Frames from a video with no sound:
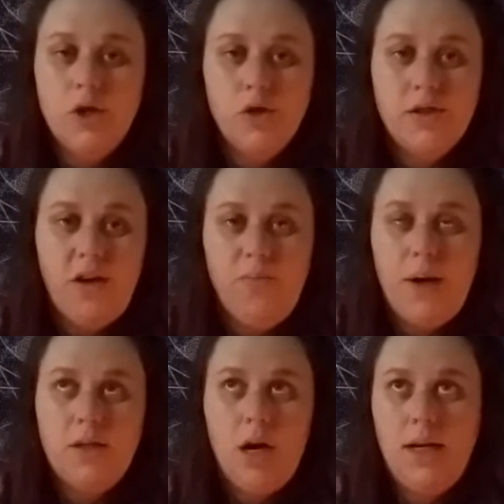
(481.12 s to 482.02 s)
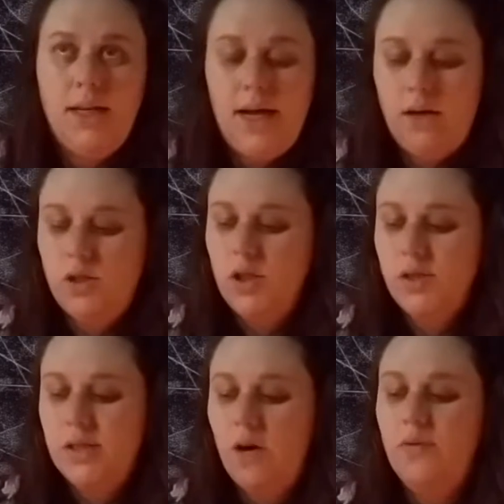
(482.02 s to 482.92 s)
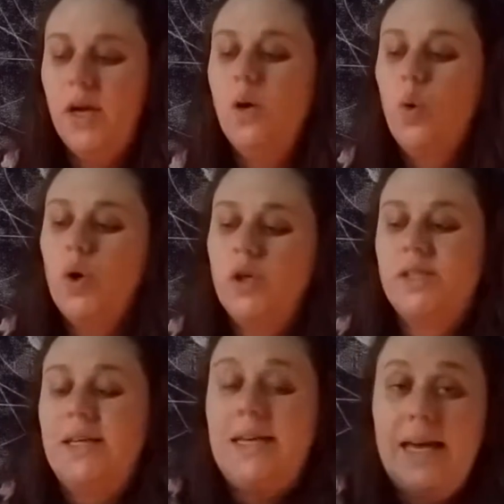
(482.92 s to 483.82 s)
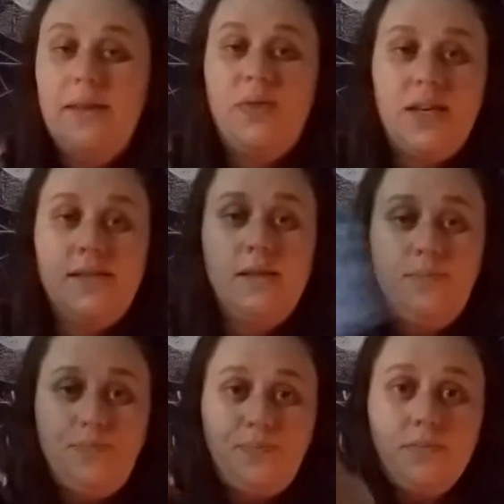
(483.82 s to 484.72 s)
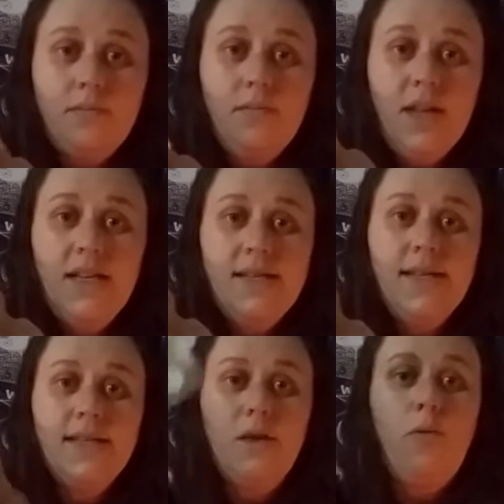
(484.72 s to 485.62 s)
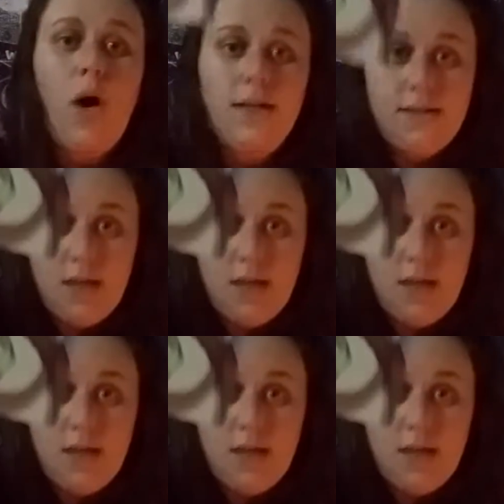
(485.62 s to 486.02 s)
yourself by talking down to yourself in order to get this Six of Wands